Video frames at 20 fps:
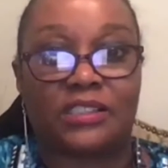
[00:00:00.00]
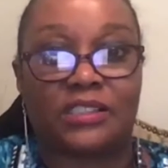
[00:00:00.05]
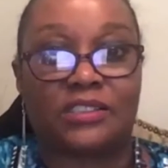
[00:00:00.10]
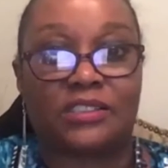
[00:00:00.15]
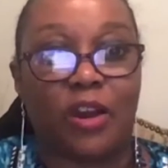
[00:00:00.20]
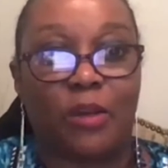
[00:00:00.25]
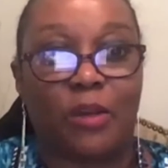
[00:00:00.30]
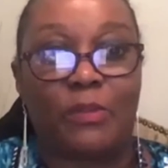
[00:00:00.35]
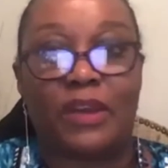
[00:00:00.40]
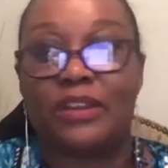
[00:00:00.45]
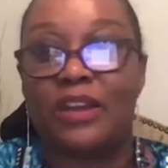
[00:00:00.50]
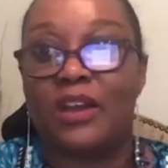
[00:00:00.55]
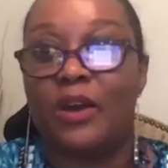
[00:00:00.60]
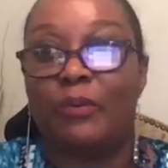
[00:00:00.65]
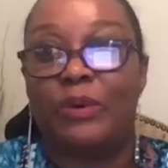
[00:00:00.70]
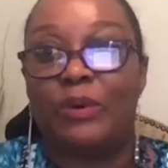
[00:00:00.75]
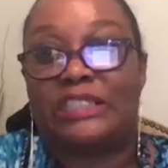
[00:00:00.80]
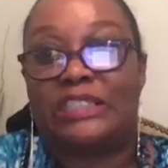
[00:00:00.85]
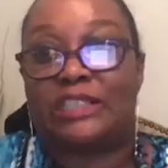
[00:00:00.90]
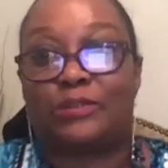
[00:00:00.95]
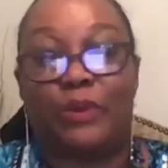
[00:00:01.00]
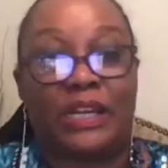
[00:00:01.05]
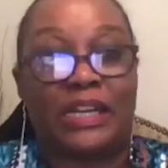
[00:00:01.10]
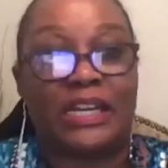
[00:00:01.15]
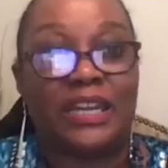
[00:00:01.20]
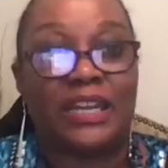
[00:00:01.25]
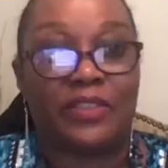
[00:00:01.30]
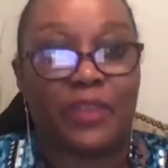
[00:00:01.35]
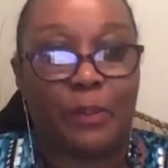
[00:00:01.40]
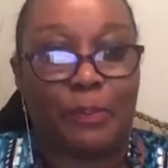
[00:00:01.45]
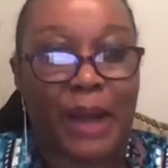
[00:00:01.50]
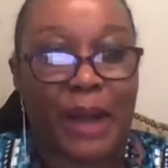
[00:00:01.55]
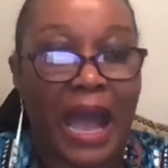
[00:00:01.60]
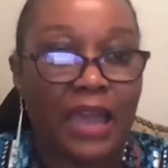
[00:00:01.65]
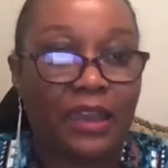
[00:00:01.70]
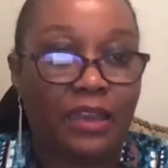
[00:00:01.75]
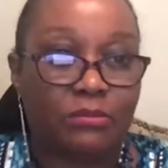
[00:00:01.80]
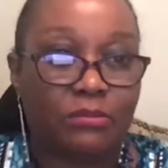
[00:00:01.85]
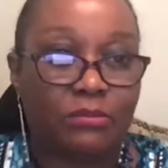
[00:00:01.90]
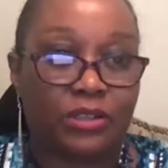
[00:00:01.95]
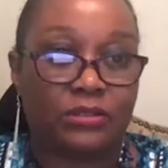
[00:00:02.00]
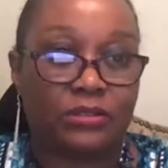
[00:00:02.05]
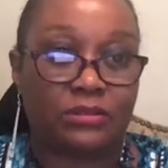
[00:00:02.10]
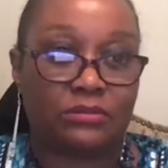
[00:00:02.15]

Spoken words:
sermon. We just wanna hear the Bible.